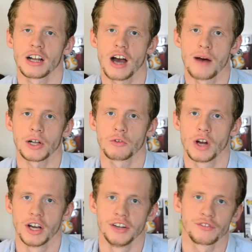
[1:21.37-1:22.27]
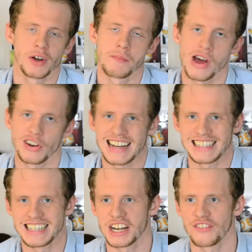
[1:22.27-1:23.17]
comic run from about
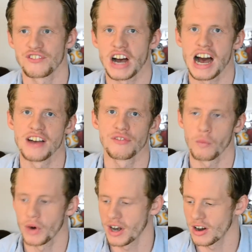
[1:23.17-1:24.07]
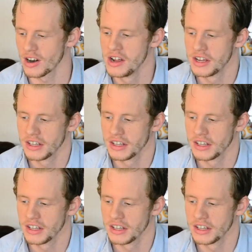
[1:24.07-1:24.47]
1995, where